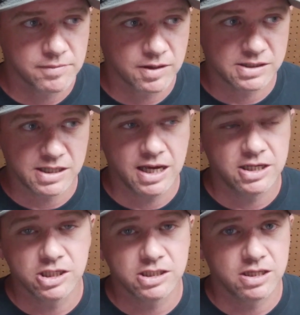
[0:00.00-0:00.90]
because
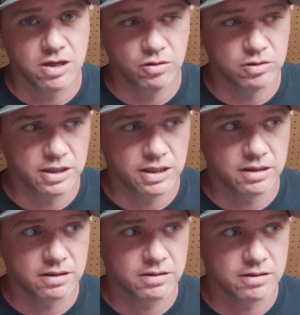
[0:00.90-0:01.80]
age is the
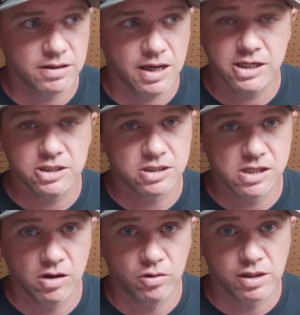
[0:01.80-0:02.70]
only
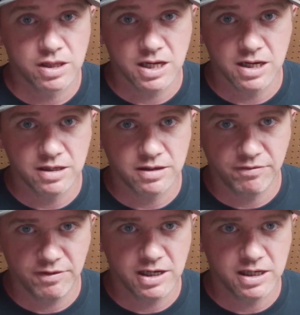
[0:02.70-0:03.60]
thing
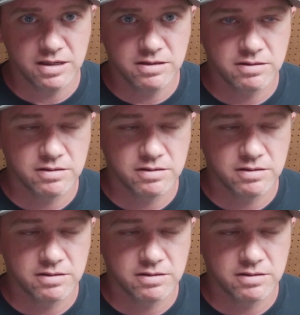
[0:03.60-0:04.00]
undefeated.